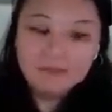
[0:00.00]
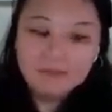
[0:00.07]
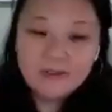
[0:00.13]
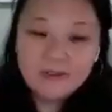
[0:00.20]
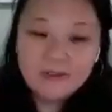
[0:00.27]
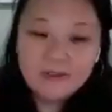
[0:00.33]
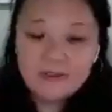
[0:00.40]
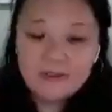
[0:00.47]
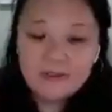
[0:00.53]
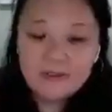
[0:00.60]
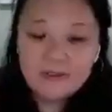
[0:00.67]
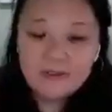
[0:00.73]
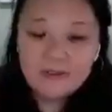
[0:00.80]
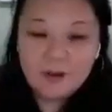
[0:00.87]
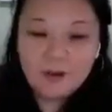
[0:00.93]

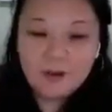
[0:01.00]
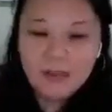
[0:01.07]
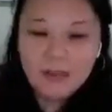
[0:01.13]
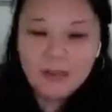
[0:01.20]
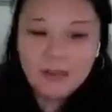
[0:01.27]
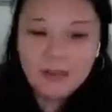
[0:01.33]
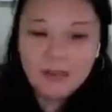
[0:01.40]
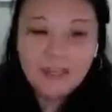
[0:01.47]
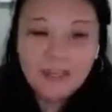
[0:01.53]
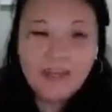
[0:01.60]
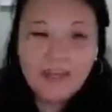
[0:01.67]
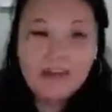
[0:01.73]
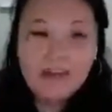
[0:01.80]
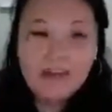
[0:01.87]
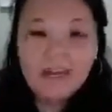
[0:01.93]

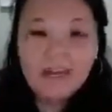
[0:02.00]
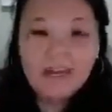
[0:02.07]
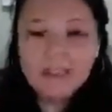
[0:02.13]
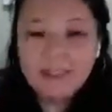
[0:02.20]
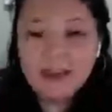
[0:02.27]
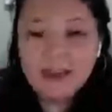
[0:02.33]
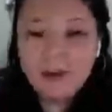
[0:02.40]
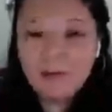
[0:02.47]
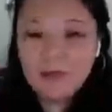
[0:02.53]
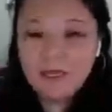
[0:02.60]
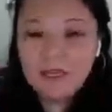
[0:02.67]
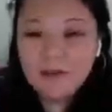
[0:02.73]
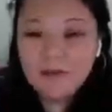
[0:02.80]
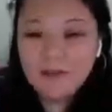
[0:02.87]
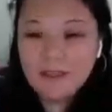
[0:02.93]
If you have a chance, write it
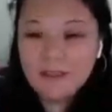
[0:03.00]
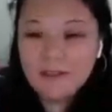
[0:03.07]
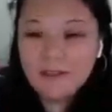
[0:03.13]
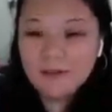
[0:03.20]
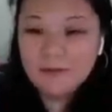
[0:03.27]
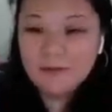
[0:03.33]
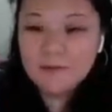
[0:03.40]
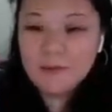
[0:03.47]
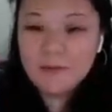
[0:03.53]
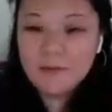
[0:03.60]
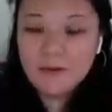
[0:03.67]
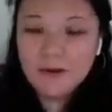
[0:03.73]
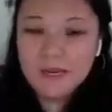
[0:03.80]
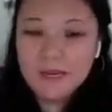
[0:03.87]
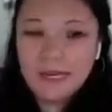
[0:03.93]
down again and
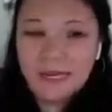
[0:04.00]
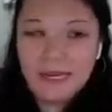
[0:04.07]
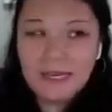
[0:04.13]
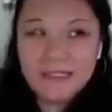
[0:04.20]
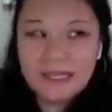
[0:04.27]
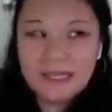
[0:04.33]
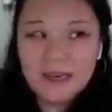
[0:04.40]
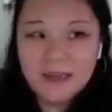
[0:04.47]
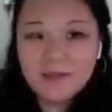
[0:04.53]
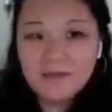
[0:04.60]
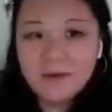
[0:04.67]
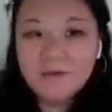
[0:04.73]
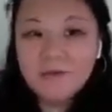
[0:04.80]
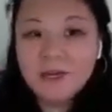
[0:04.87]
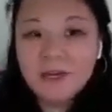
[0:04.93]
see how many of these
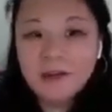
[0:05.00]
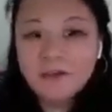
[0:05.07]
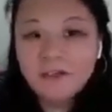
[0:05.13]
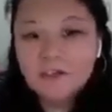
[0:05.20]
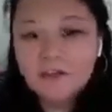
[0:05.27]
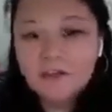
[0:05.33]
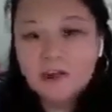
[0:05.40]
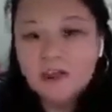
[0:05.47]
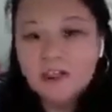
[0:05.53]
you remember.